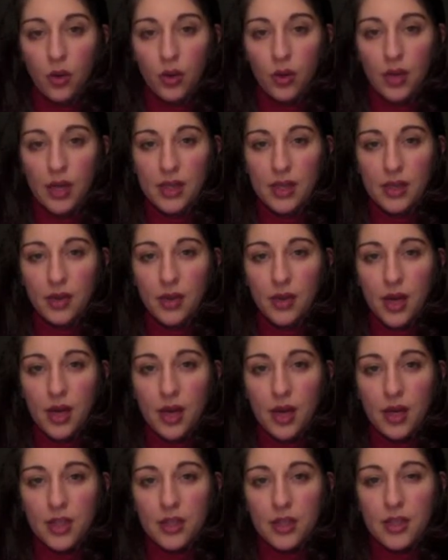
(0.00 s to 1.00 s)
Okay, so
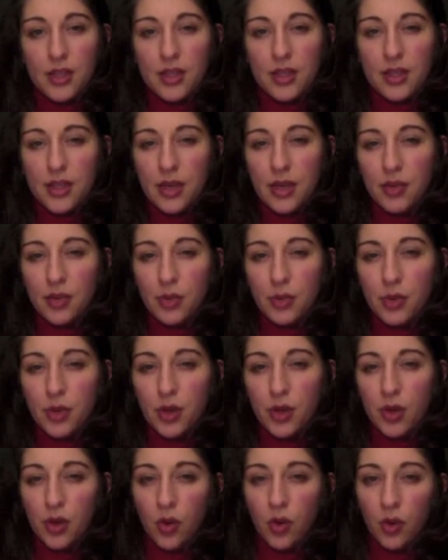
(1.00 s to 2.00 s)
just to distinguish between
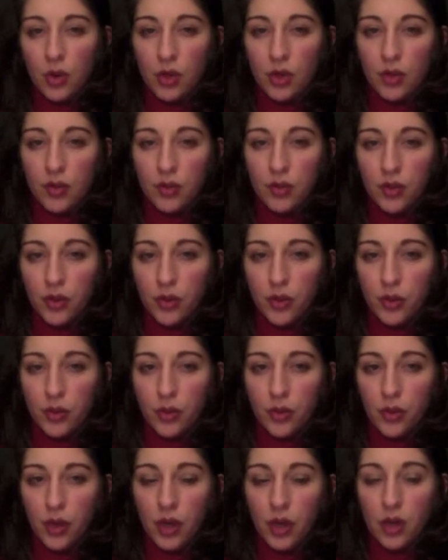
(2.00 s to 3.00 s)
a cold and a flu,
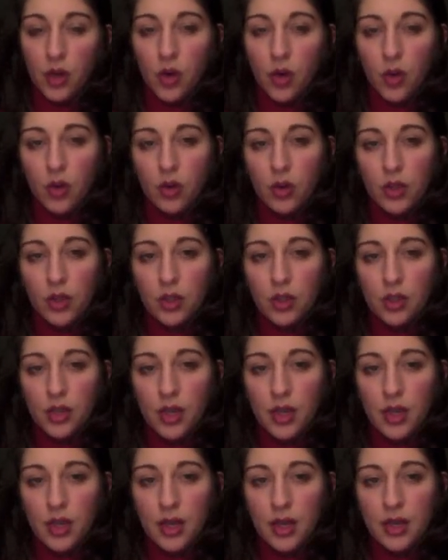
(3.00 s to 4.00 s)
a cold
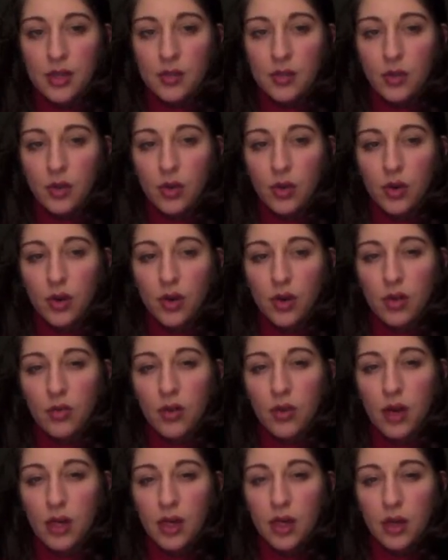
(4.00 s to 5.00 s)
usually is more a
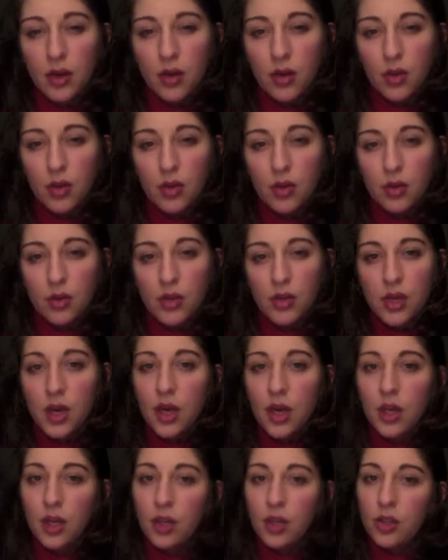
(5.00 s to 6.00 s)
runny nose.
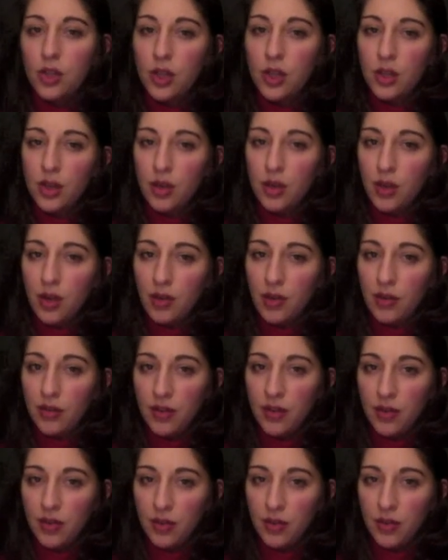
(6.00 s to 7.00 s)
Usually you don't have a
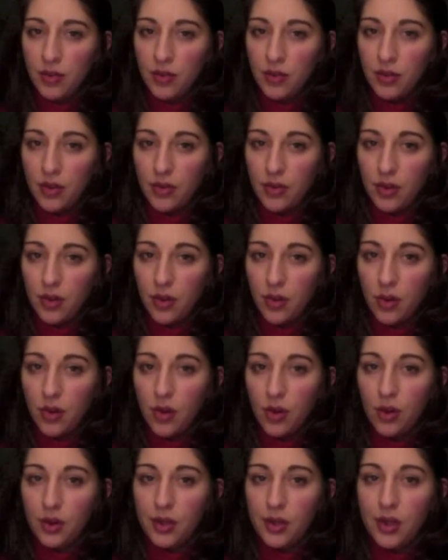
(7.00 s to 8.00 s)
fever if you have a
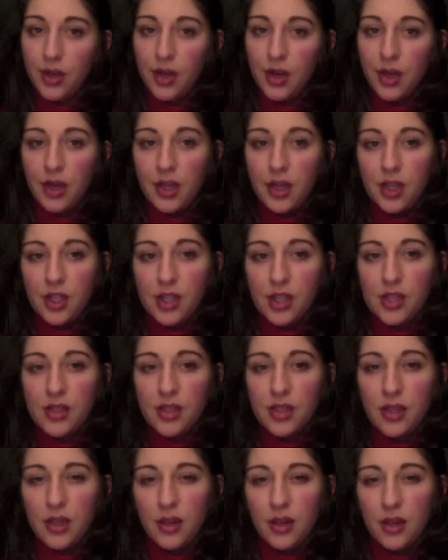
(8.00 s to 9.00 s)
cold. You just,
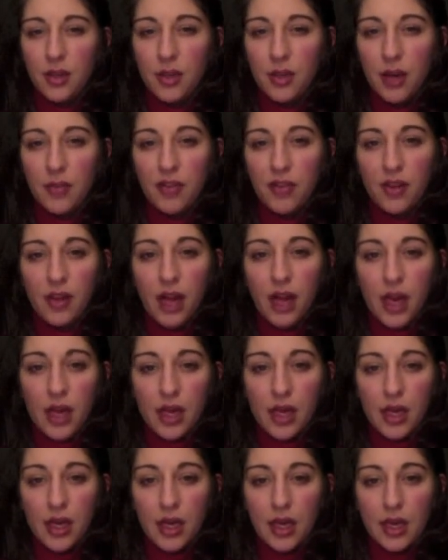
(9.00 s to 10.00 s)
you might feel
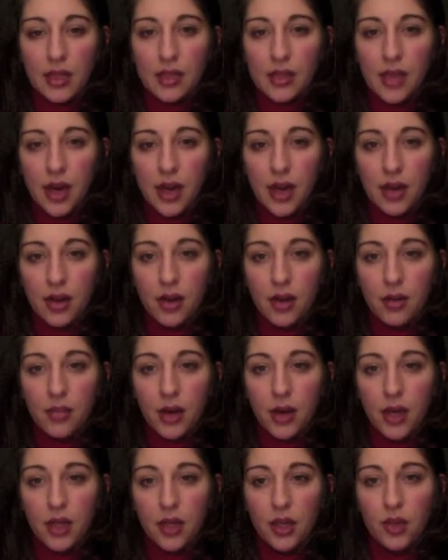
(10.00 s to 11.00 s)
achy and tired,
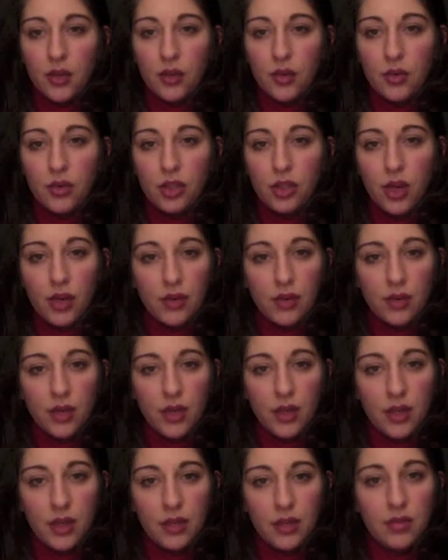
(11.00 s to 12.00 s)
but you
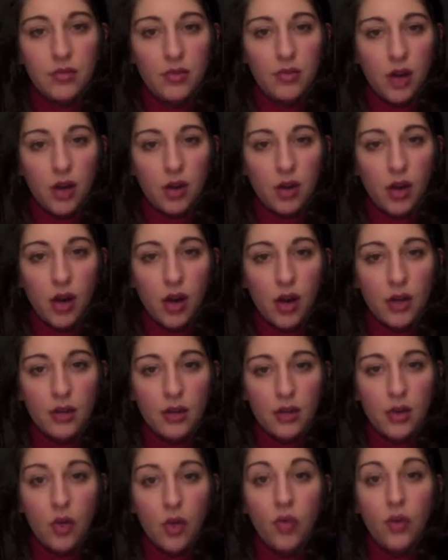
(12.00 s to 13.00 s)
generally are not
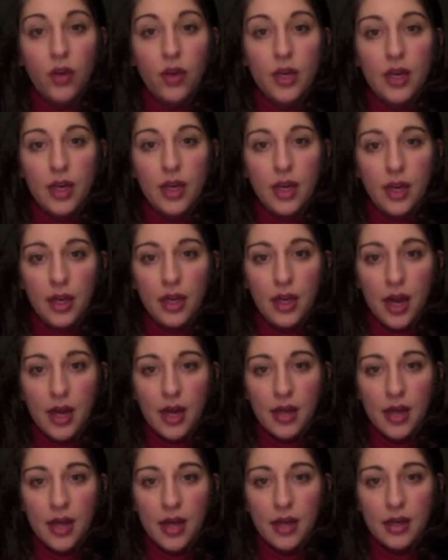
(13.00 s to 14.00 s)
overheating
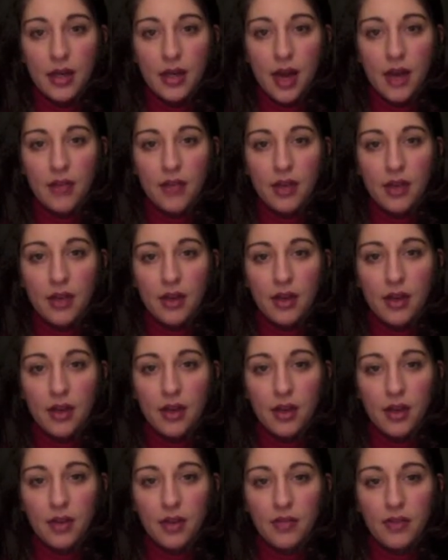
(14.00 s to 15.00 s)
and having
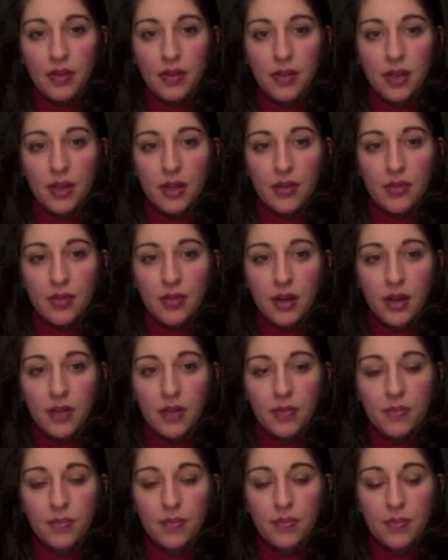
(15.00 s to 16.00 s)
a feeling of
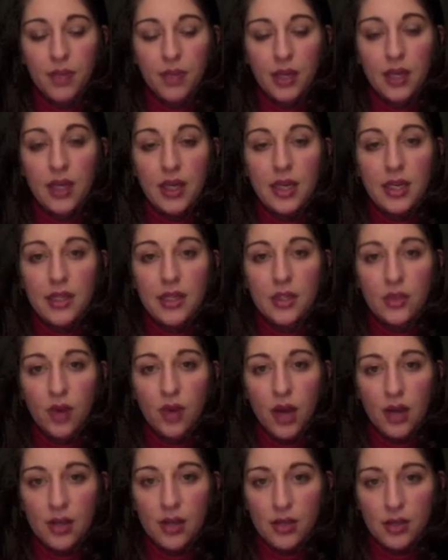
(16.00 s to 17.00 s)
heat and
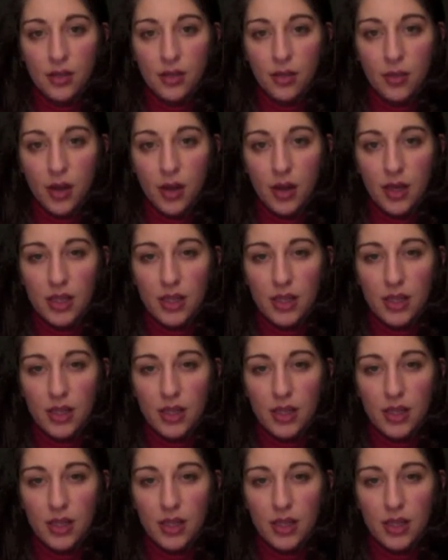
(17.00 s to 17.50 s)
dryness in your body.